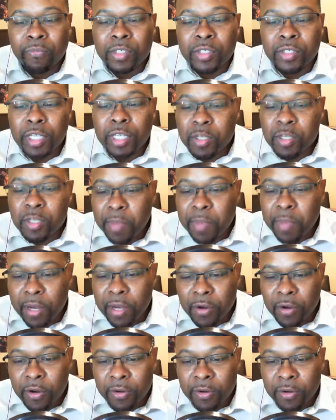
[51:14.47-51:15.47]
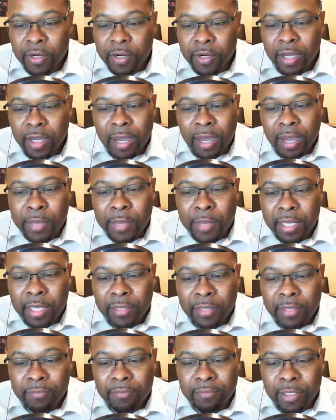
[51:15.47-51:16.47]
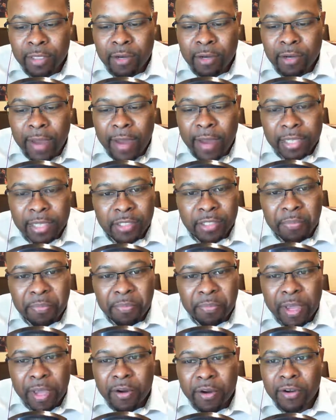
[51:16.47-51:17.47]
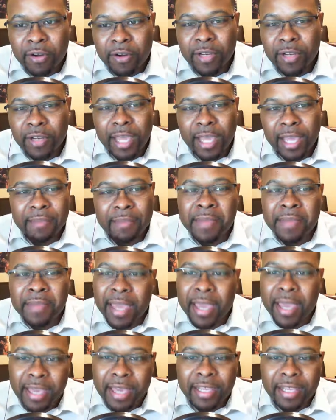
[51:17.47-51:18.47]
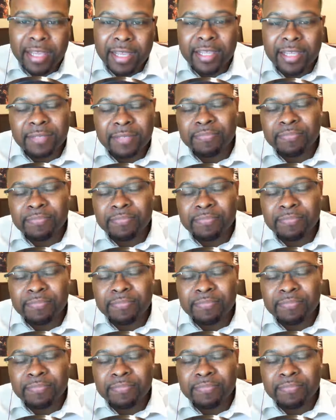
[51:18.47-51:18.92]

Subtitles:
Vegeta's better. I mean, the interactions are better. Like, man, it's